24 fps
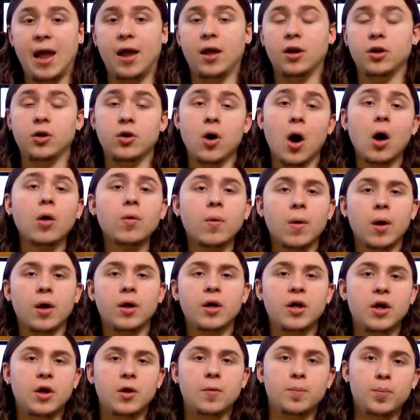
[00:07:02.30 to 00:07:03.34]
And
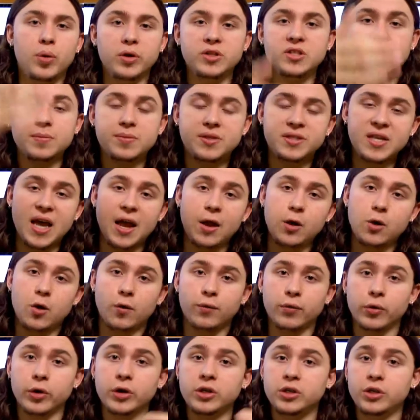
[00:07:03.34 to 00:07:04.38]
Gaara put some sand
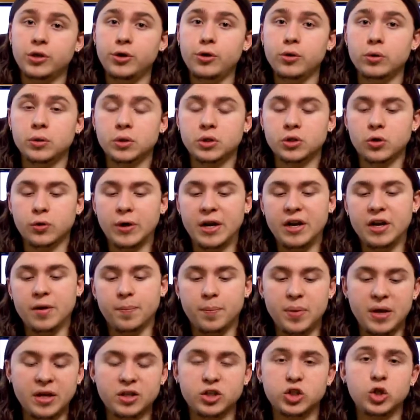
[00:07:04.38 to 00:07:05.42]
over it too, so it
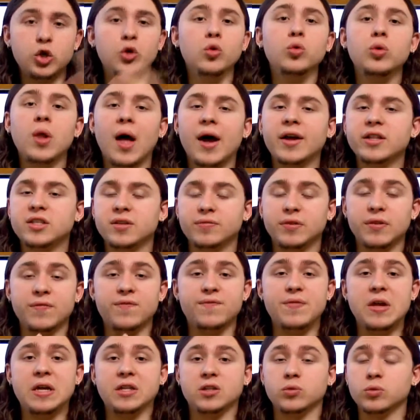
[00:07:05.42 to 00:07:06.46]
ended up being two lines of
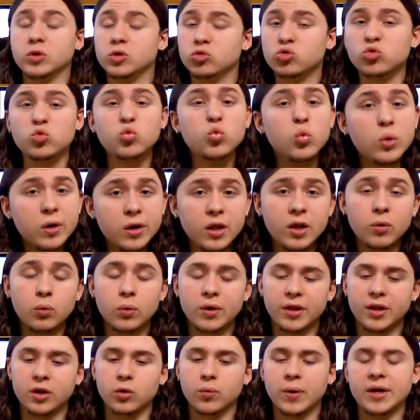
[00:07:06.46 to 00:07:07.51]
defense, which was really,
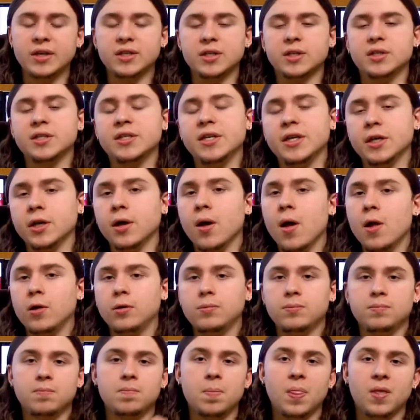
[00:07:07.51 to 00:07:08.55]
really great to see.
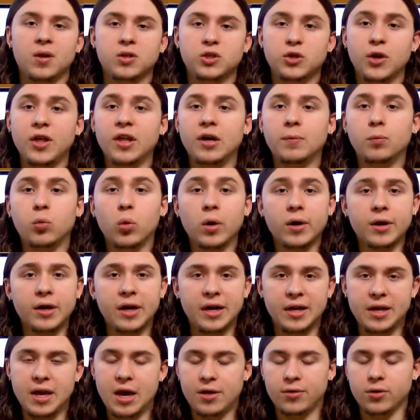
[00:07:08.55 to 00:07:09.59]
So they ended up
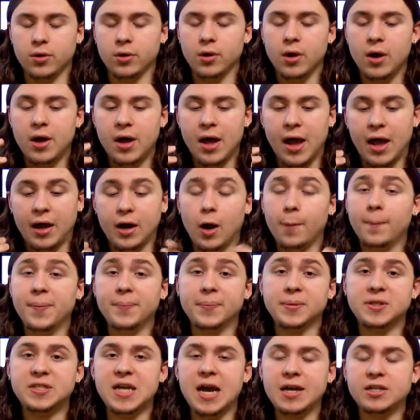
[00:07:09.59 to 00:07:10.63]
working together and
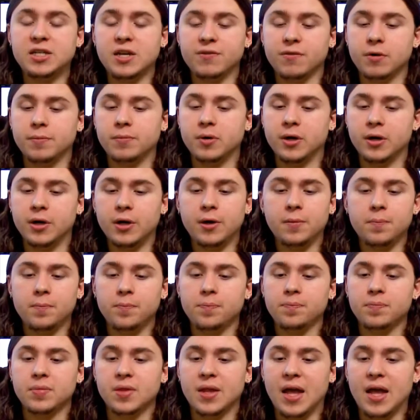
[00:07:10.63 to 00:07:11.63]
helping protect everybody,